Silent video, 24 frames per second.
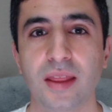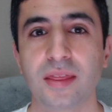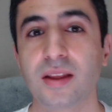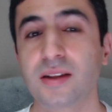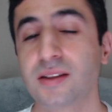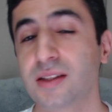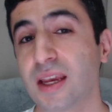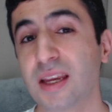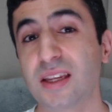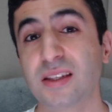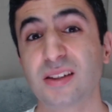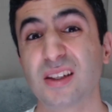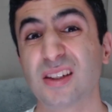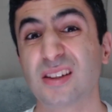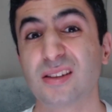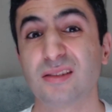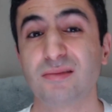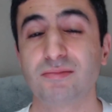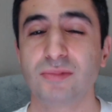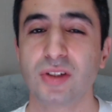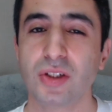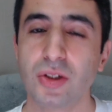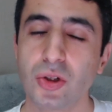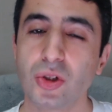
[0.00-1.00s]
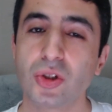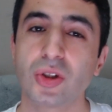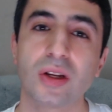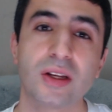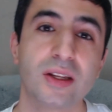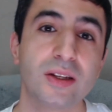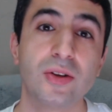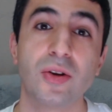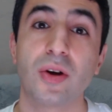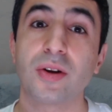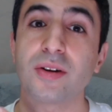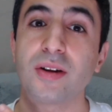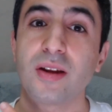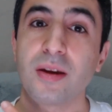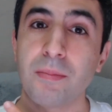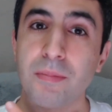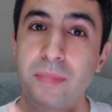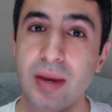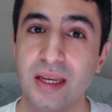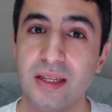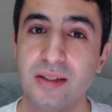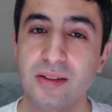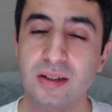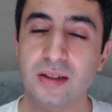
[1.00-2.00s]
the taste is usually not
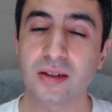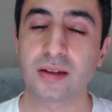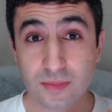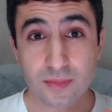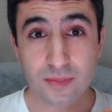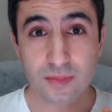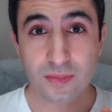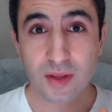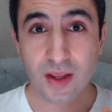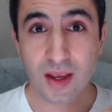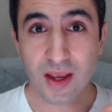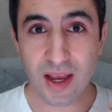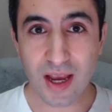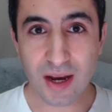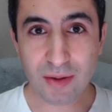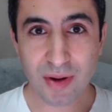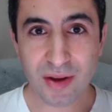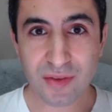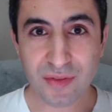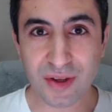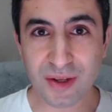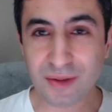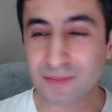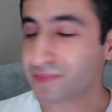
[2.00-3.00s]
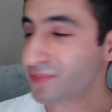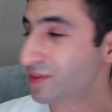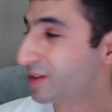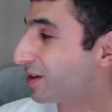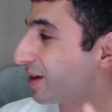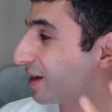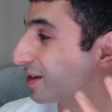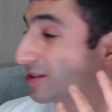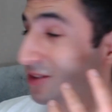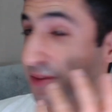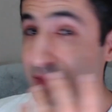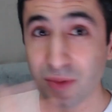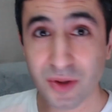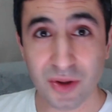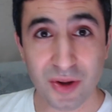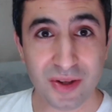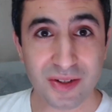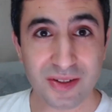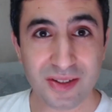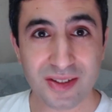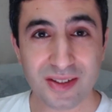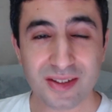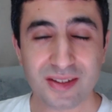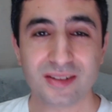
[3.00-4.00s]
amazing. However, you get some
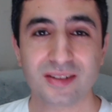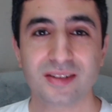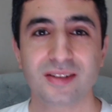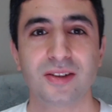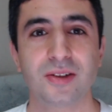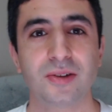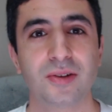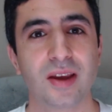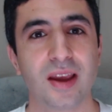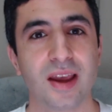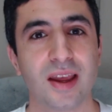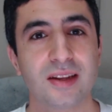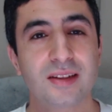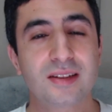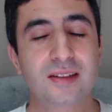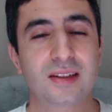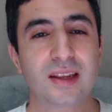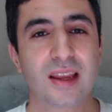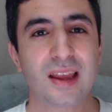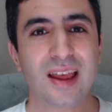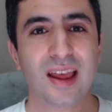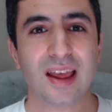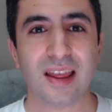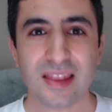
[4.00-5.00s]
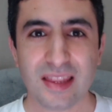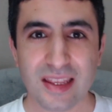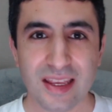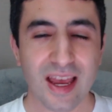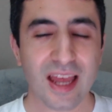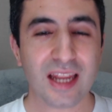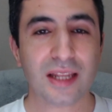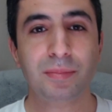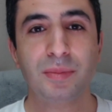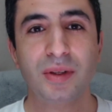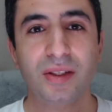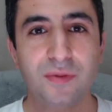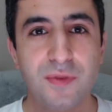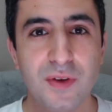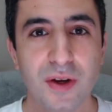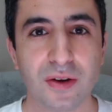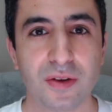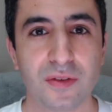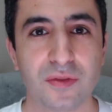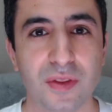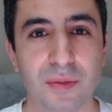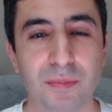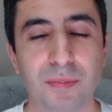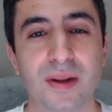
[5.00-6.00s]
goods, you get the atmosphere
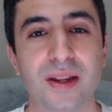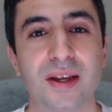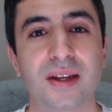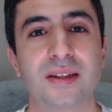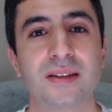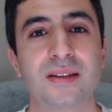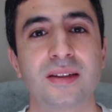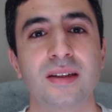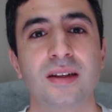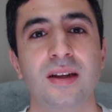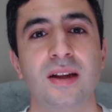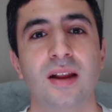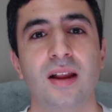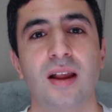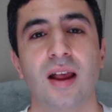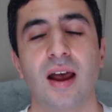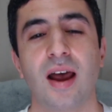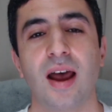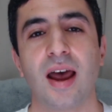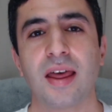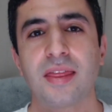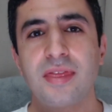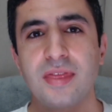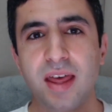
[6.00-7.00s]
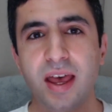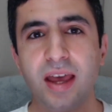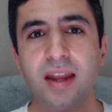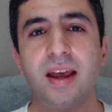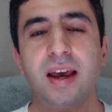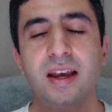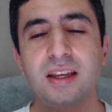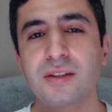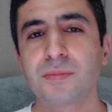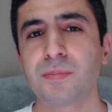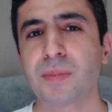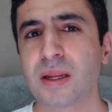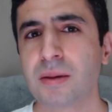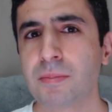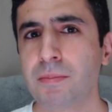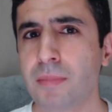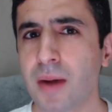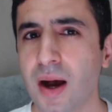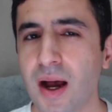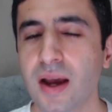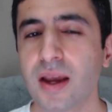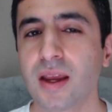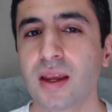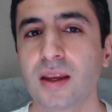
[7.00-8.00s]
of the place, and that has been
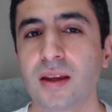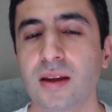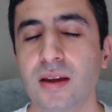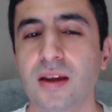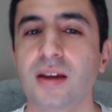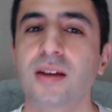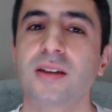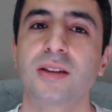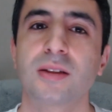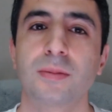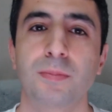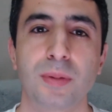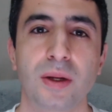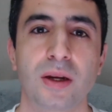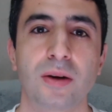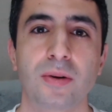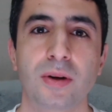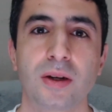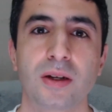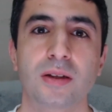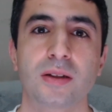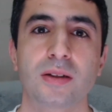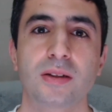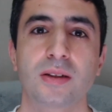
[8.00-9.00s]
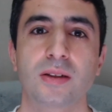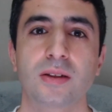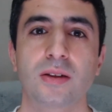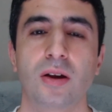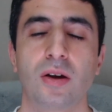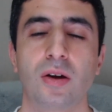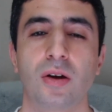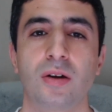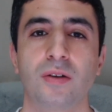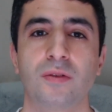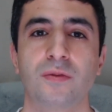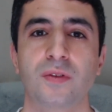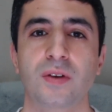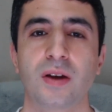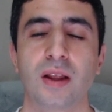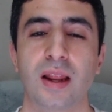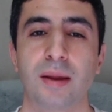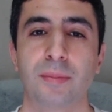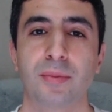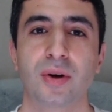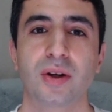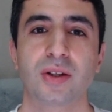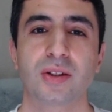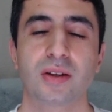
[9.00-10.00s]
my experience of
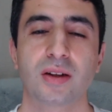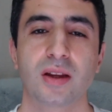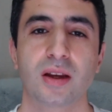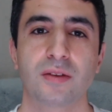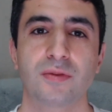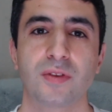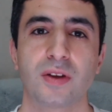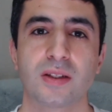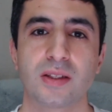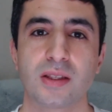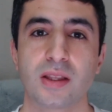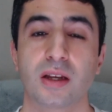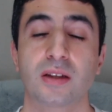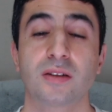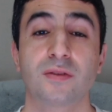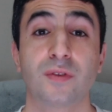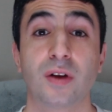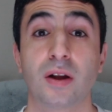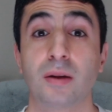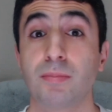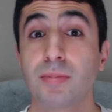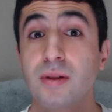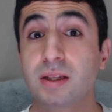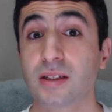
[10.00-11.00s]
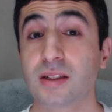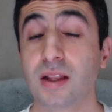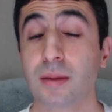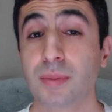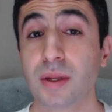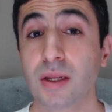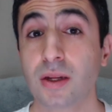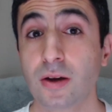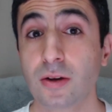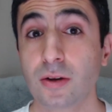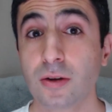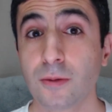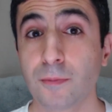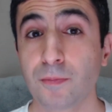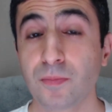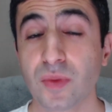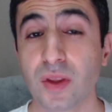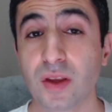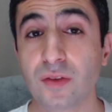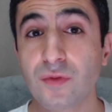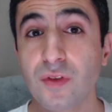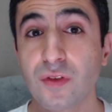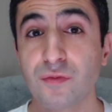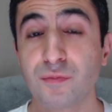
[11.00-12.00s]
collaboration cafes thus far. Please let me know
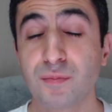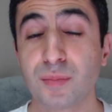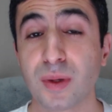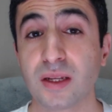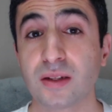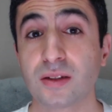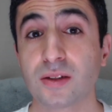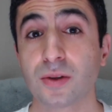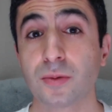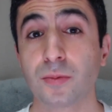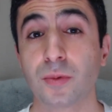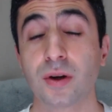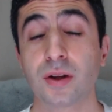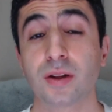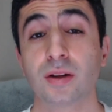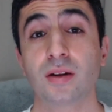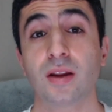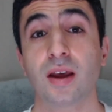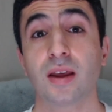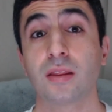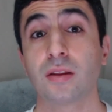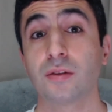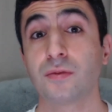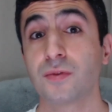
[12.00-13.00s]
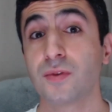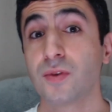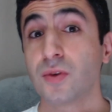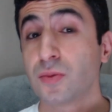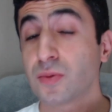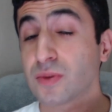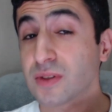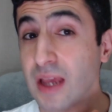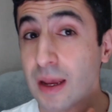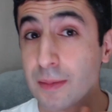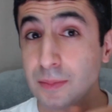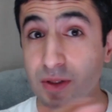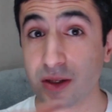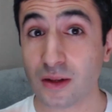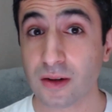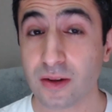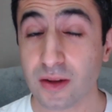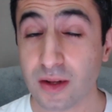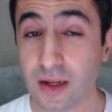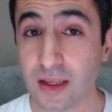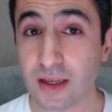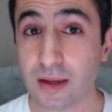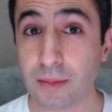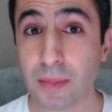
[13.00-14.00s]
if you've been to one and the food was
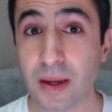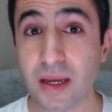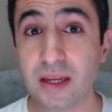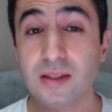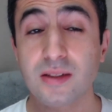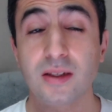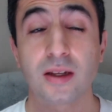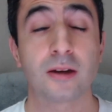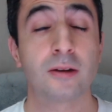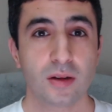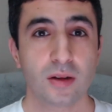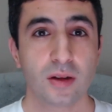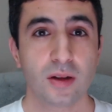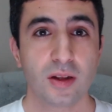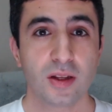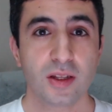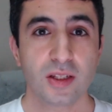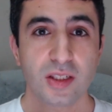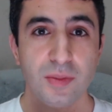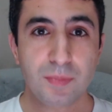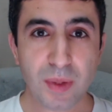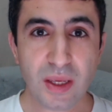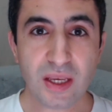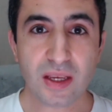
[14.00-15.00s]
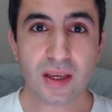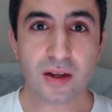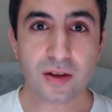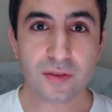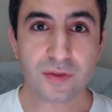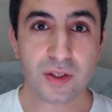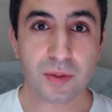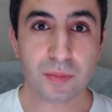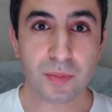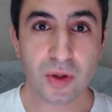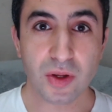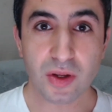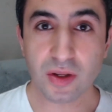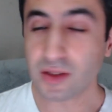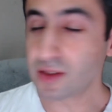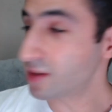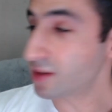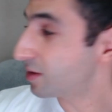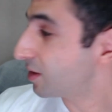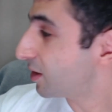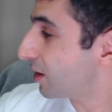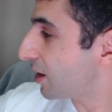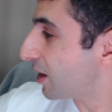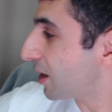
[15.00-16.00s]
absolutely amazing. Speaking of some
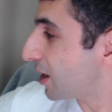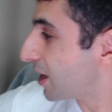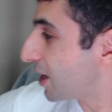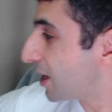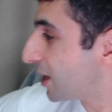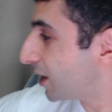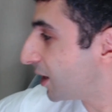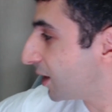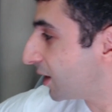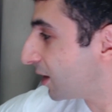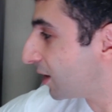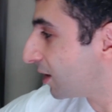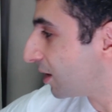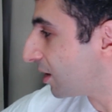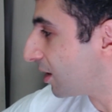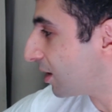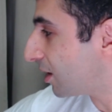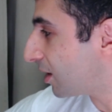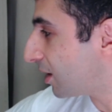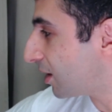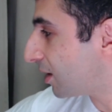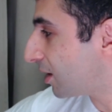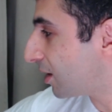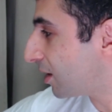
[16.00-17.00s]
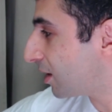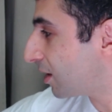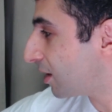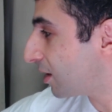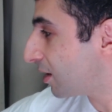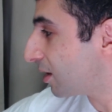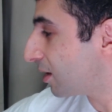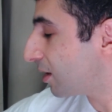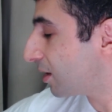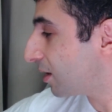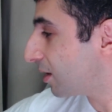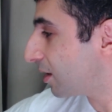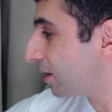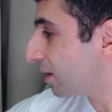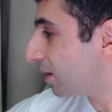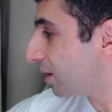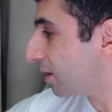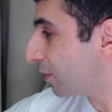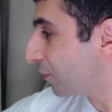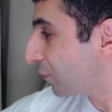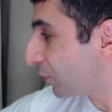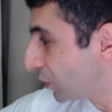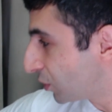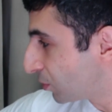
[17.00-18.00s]
goods, here are
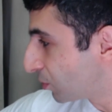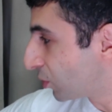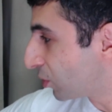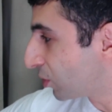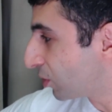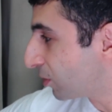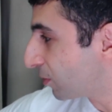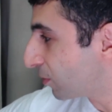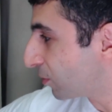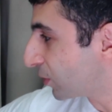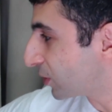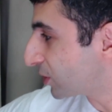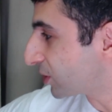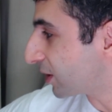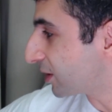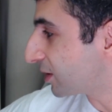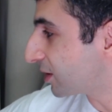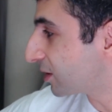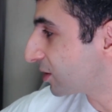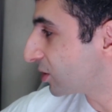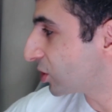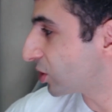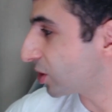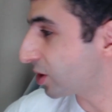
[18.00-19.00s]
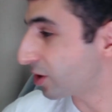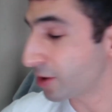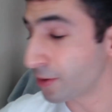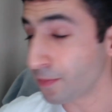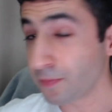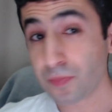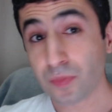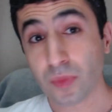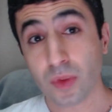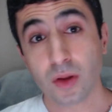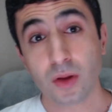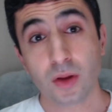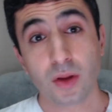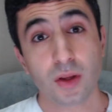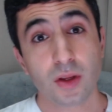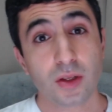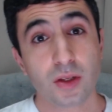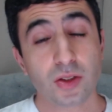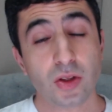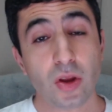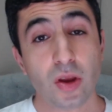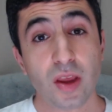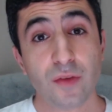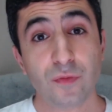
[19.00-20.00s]
a few more which I didn't show.
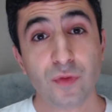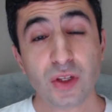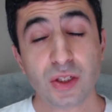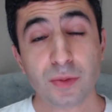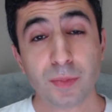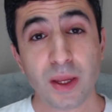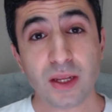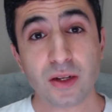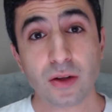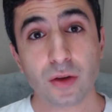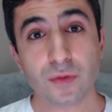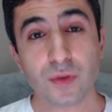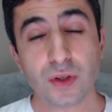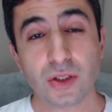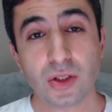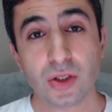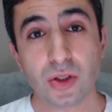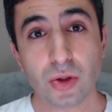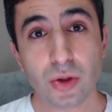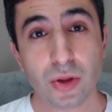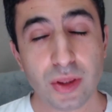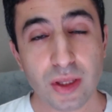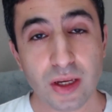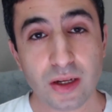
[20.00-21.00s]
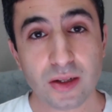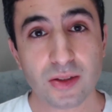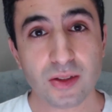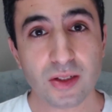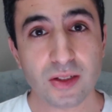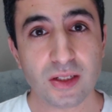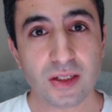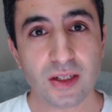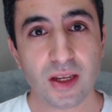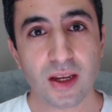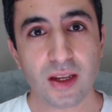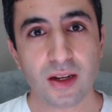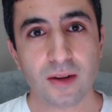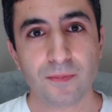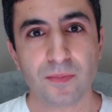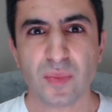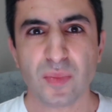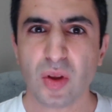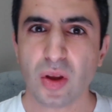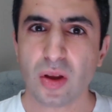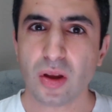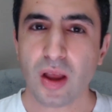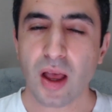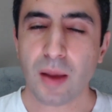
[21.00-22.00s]
So if you spend over 2,000 yen,
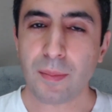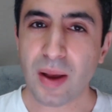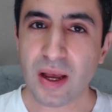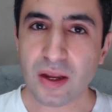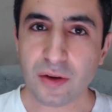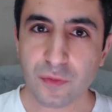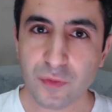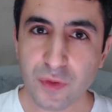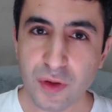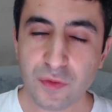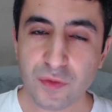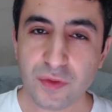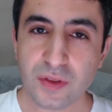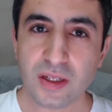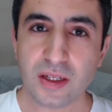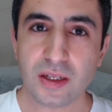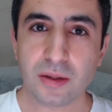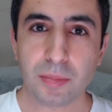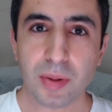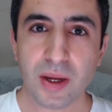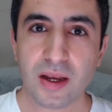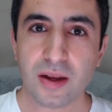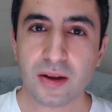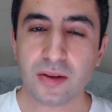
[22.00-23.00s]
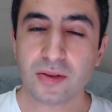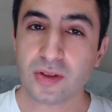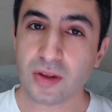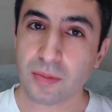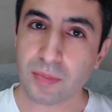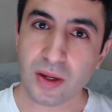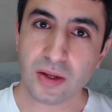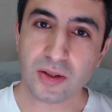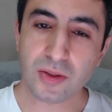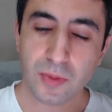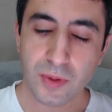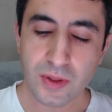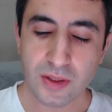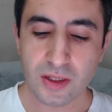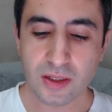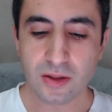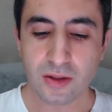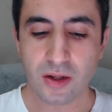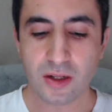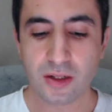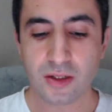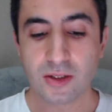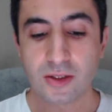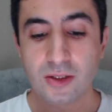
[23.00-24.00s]
about £15, about
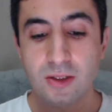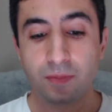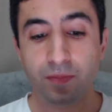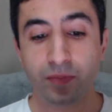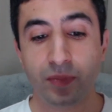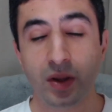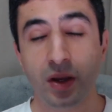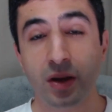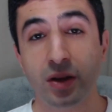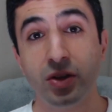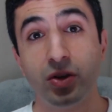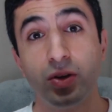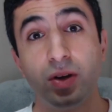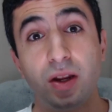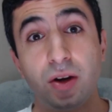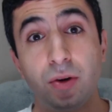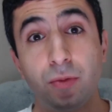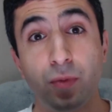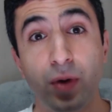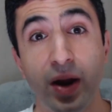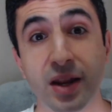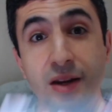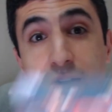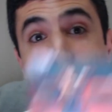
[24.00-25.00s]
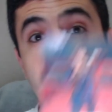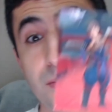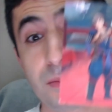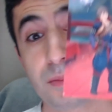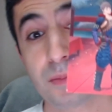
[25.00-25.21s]
$20, you get a random